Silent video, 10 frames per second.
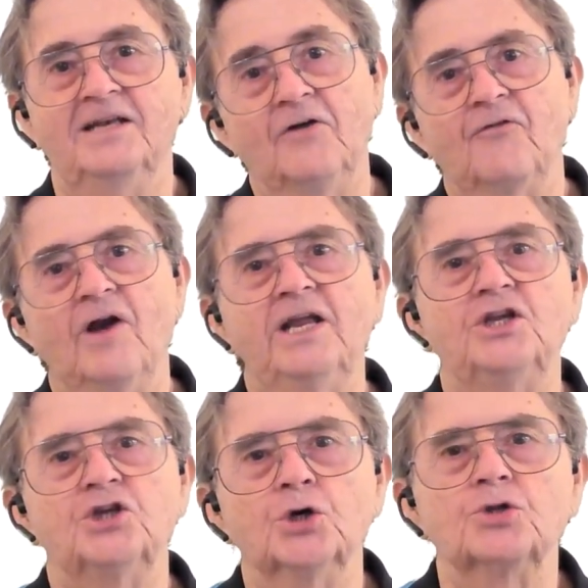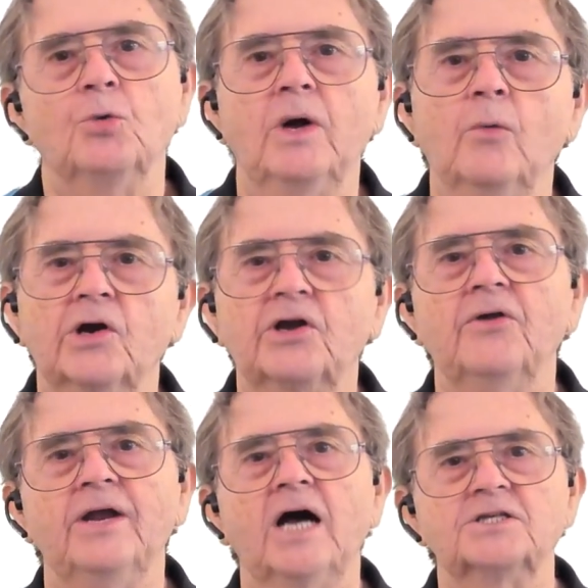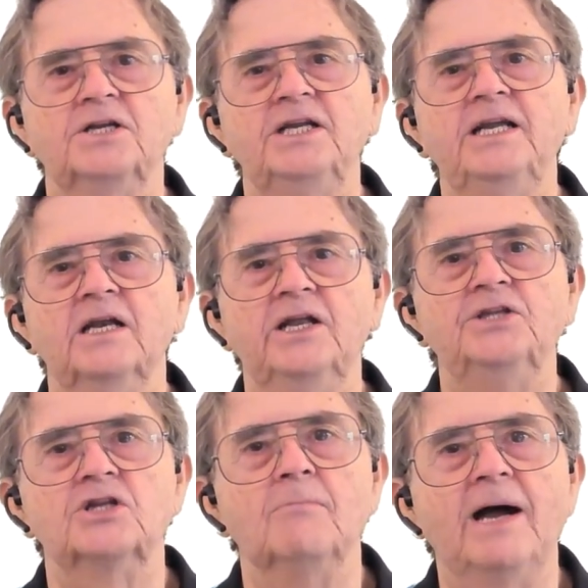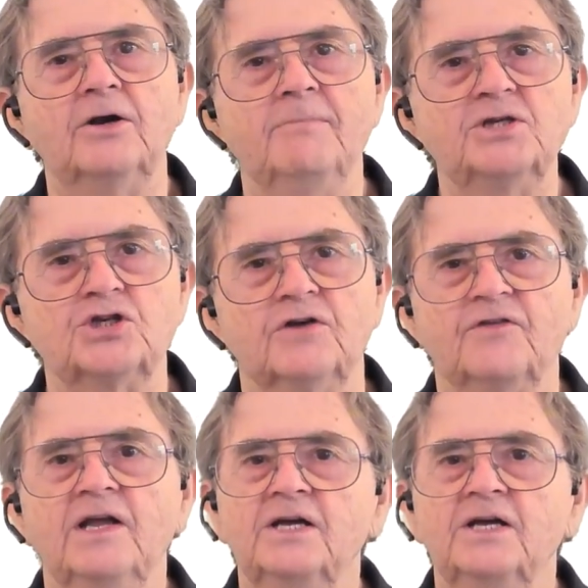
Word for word: Now, Frankie chose the one where curiosity leads to minor mischief,